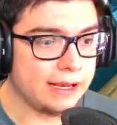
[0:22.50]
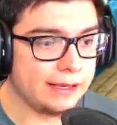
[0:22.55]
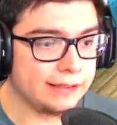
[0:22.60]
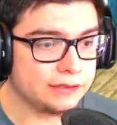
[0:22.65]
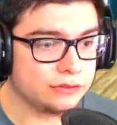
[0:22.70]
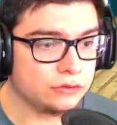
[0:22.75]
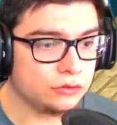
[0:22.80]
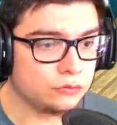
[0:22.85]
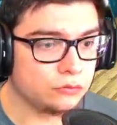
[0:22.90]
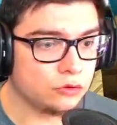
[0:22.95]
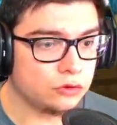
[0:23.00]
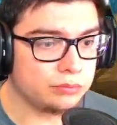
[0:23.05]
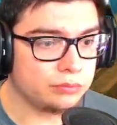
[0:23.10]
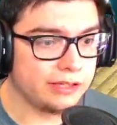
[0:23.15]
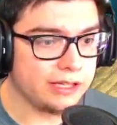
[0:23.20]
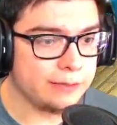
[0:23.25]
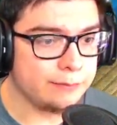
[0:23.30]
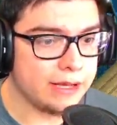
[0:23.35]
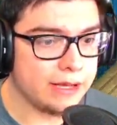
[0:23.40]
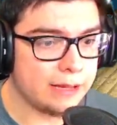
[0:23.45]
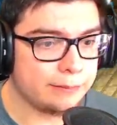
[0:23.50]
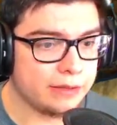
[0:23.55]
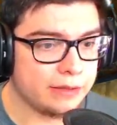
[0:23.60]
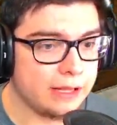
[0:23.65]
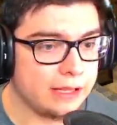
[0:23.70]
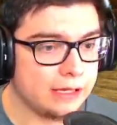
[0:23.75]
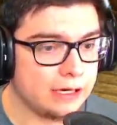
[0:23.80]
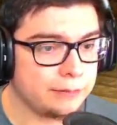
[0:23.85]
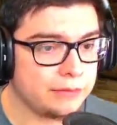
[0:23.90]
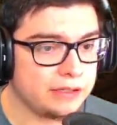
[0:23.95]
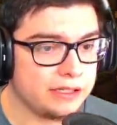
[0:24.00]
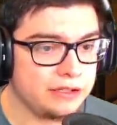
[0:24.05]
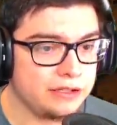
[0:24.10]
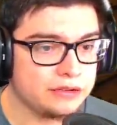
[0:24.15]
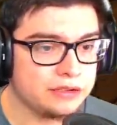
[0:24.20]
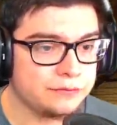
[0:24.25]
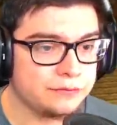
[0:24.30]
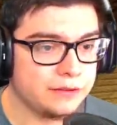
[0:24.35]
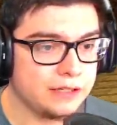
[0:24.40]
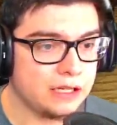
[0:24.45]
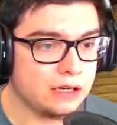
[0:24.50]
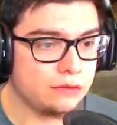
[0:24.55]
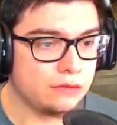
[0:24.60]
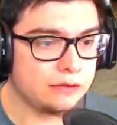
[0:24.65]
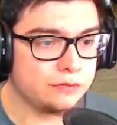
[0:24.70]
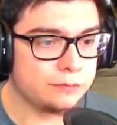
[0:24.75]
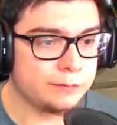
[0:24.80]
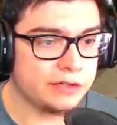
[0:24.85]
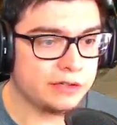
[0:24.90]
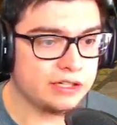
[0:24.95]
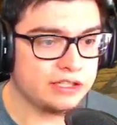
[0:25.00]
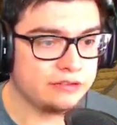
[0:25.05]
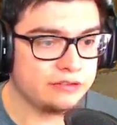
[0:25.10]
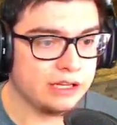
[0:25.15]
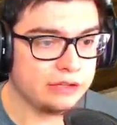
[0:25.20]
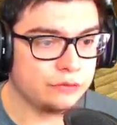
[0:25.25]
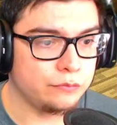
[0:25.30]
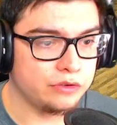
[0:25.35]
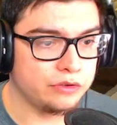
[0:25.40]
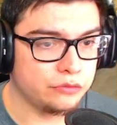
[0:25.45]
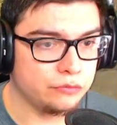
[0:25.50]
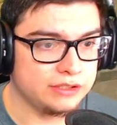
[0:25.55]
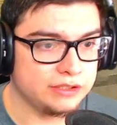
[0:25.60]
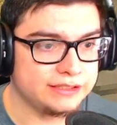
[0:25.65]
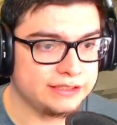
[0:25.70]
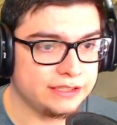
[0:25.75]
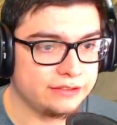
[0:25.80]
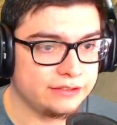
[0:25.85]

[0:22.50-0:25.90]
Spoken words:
high school roleplay map, and I'm going to use it from now on for my CrazyCraft101